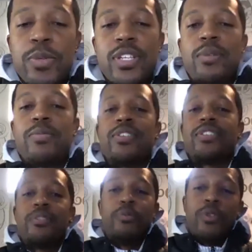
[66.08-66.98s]
Ms. Deborah.
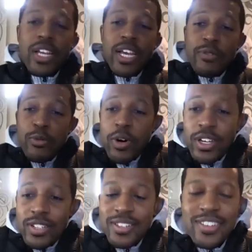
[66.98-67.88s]
Good morning,
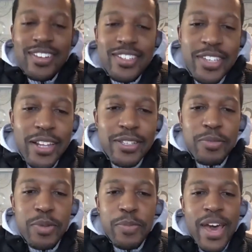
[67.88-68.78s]
everyone. Uh, excited
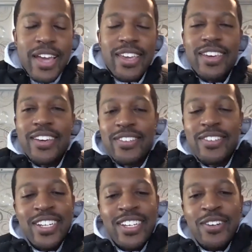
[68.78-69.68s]
to be back here
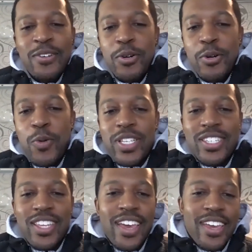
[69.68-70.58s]
on a
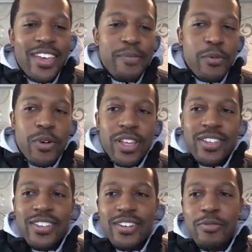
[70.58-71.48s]
Wednesday
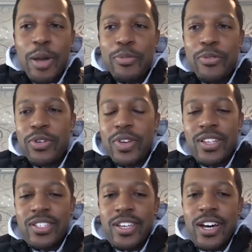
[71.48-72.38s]
morning, uh, right before
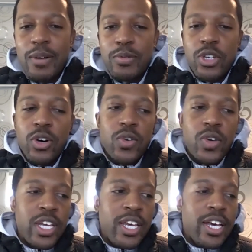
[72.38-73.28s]
lunchtime. So,
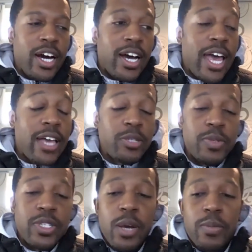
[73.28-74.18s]
uh, as
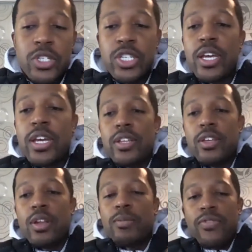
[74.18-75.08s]
Ms. Deborah shared,
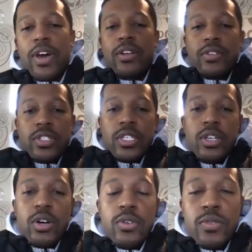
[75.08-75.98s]
you know, I'm the founder
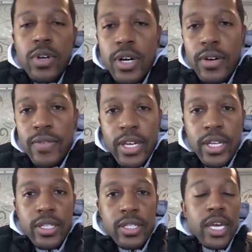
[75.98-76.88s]
CEO of
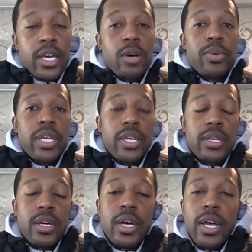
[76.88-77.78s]
a tech
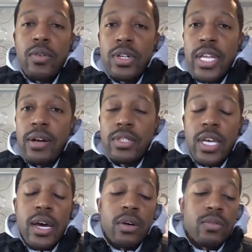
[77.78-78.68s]
company uh, headquartered
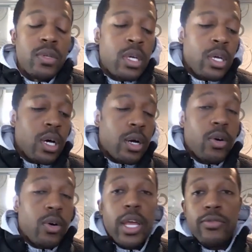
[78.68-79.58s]
downtown uh,
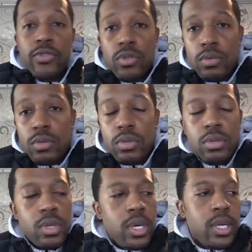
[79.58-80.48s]
called Influ,
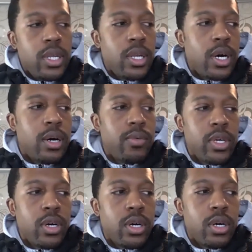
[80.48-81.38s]
and uh,
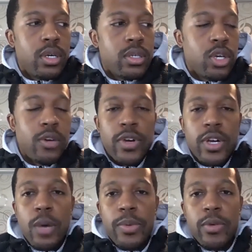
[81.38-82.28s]
we are a software
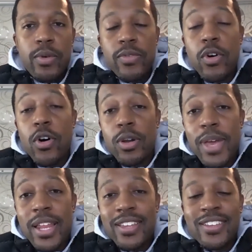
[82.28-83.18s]
company where we
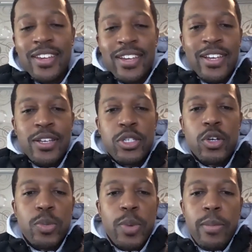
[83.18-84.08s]
automated
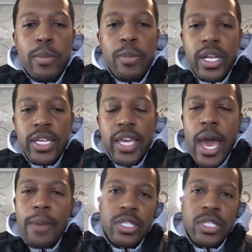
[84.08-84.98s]
social media marketing,
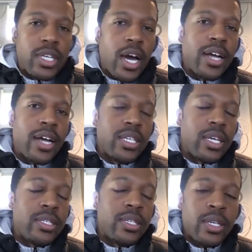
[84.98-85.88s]
captions,
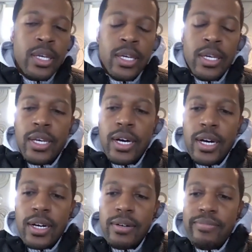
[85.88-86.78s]
content,
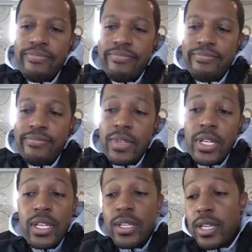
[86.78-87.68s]
um,
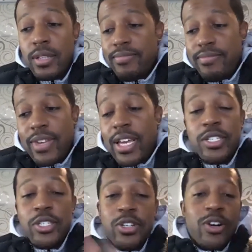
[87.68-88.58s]
in, in,
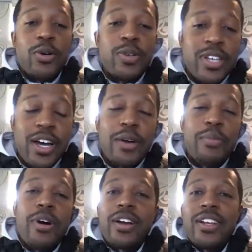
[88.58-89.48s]
essence your whole entire
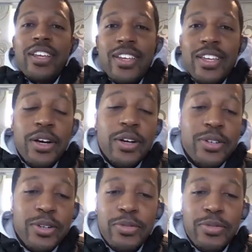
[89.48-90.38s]
marketing in
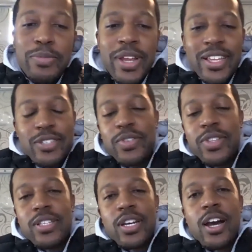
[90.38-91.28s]
under three minutes for
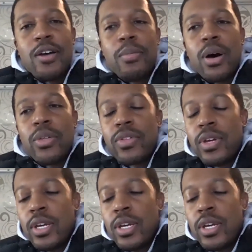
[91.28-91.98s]
the entire month.